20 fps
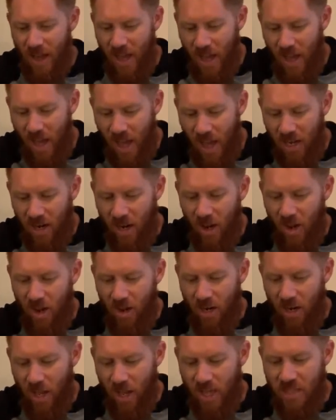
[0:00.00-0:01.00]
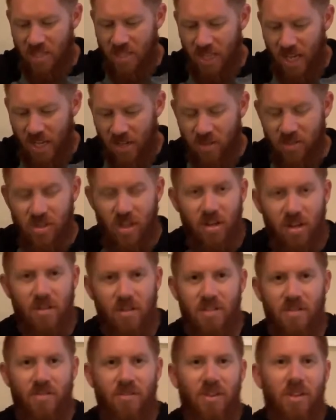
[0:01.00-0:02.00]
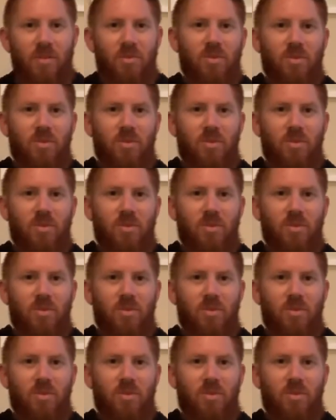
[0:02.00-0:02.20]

and on and sandals on his feet,